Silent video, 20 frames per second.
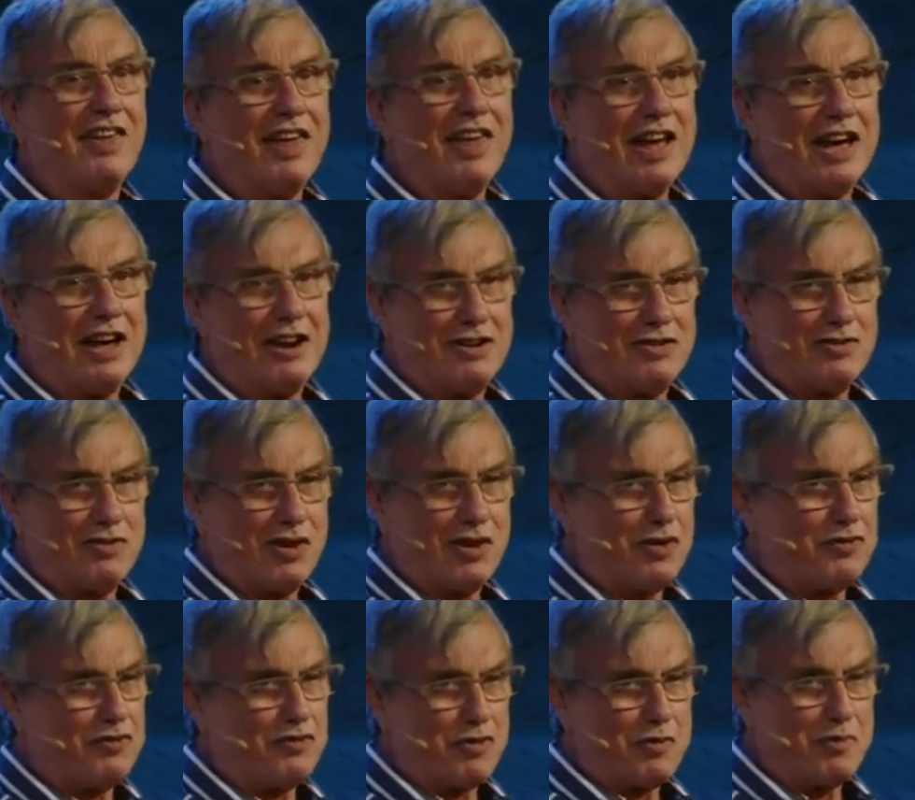out of
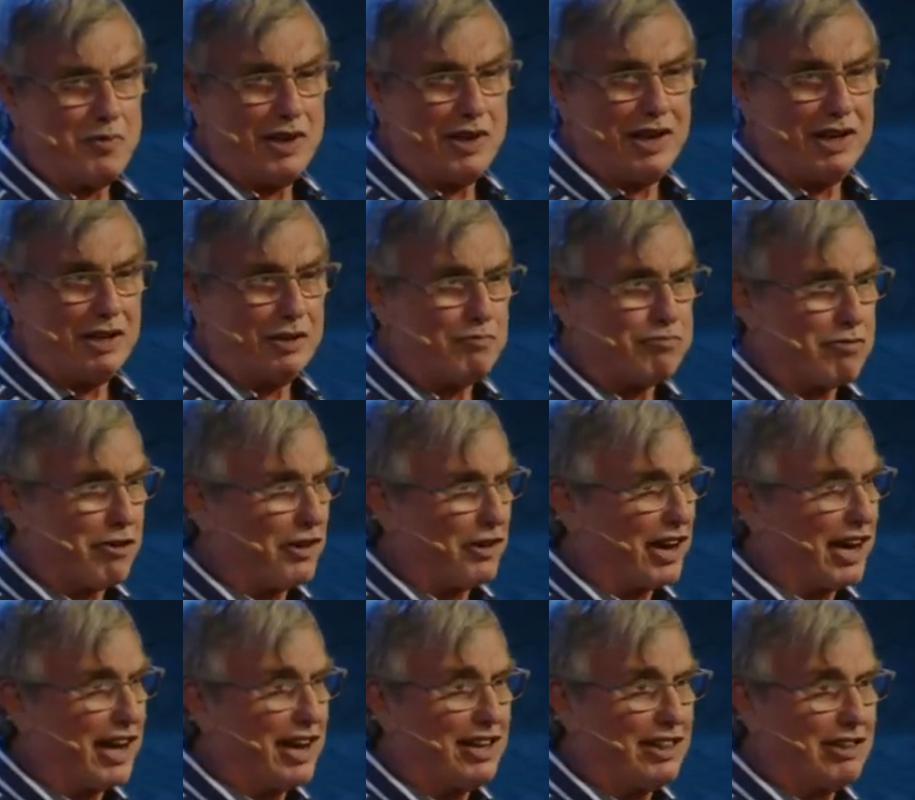love for me, who broke
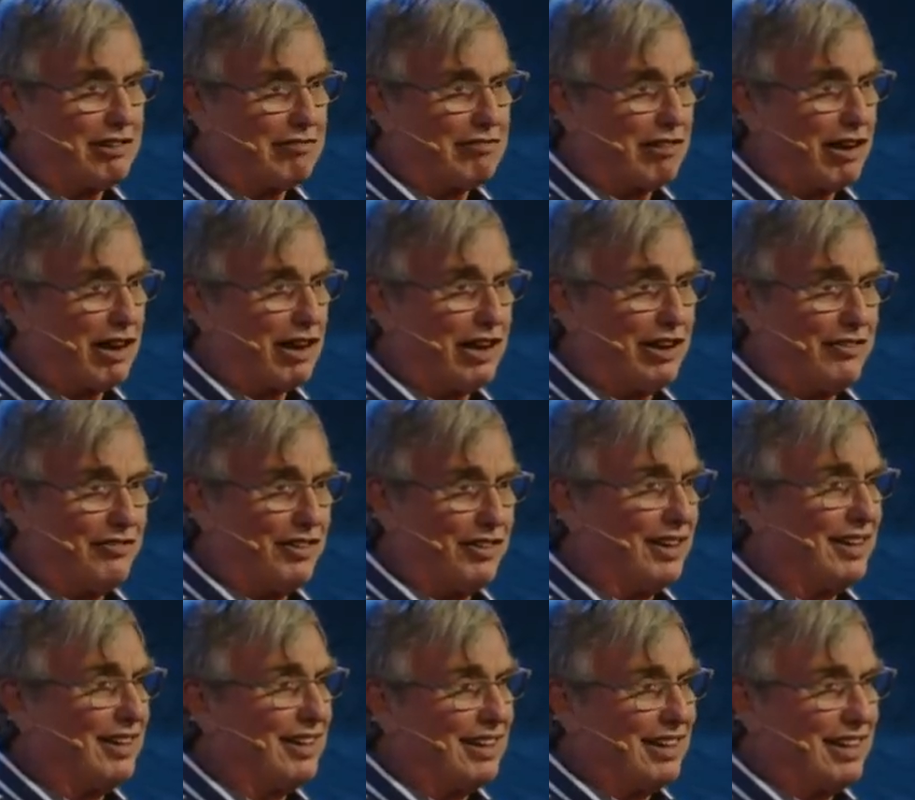out of the grave
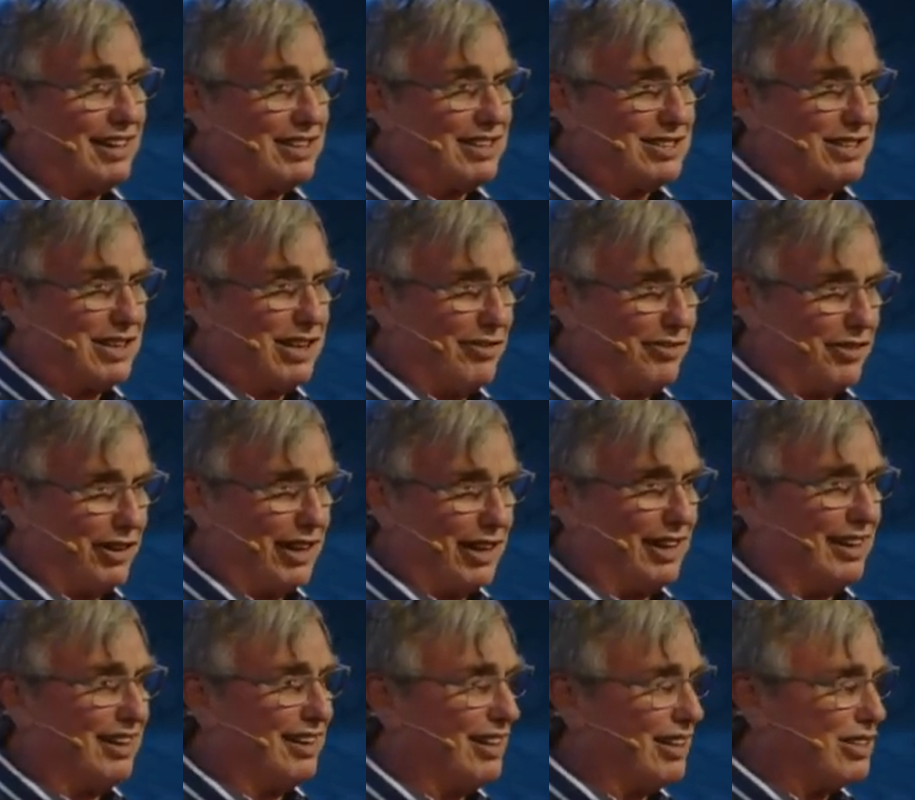and is living
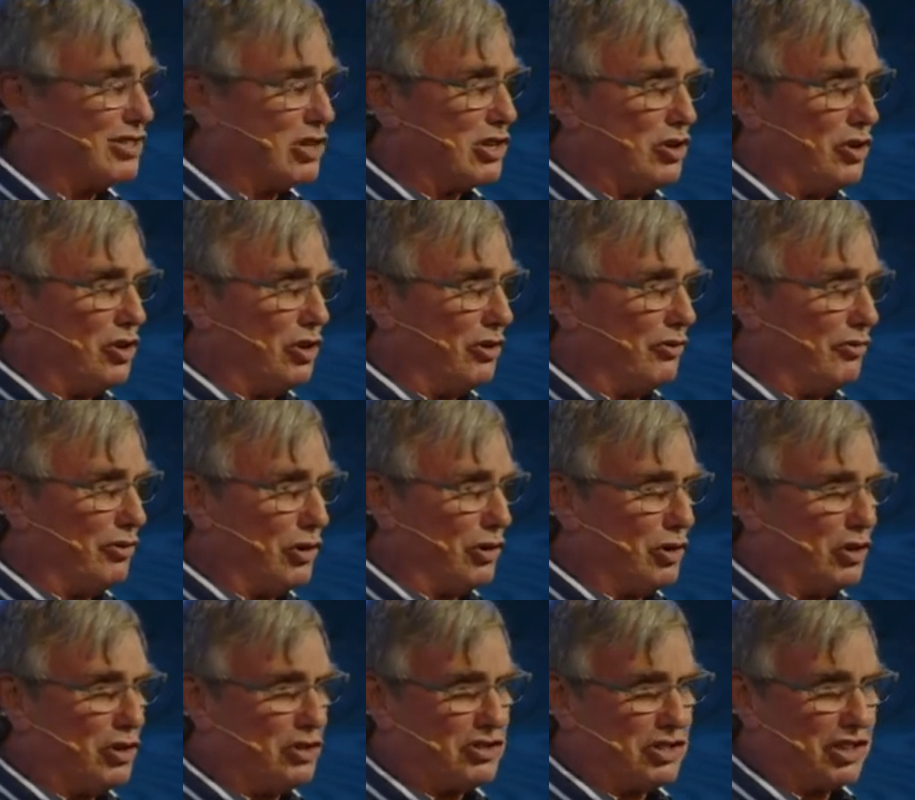as Lord of
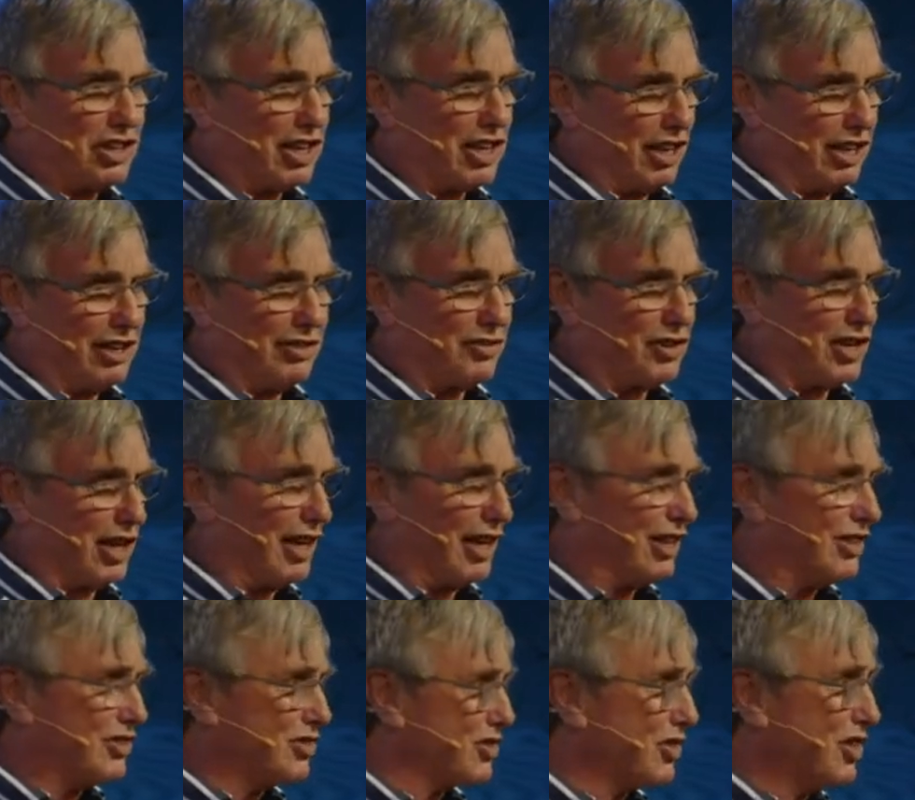Lords and King of
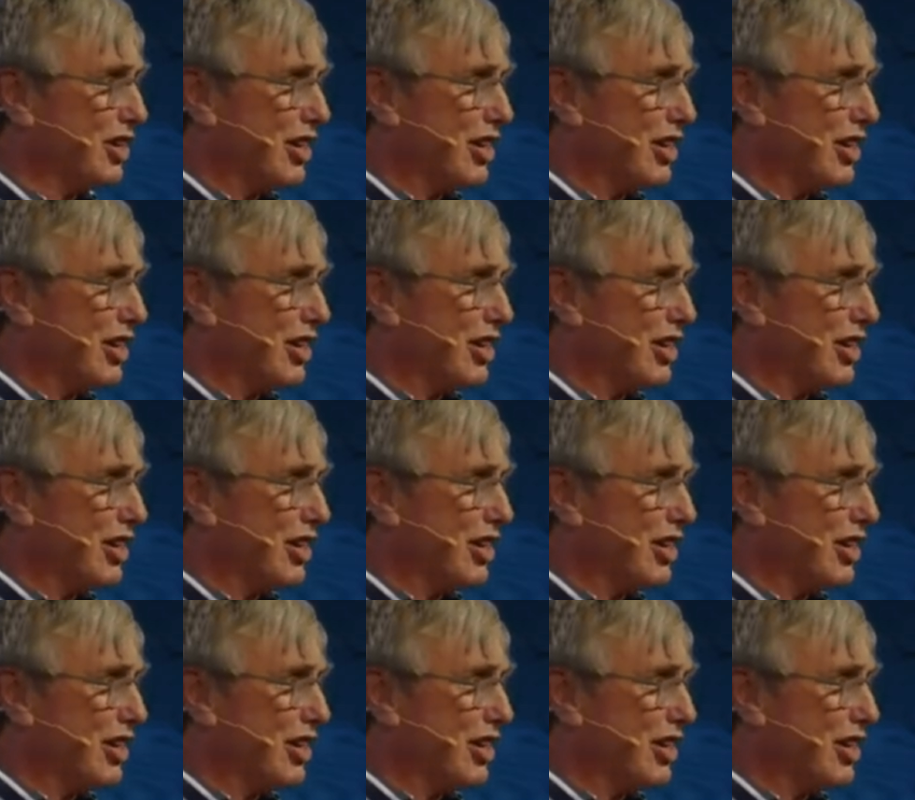Kings,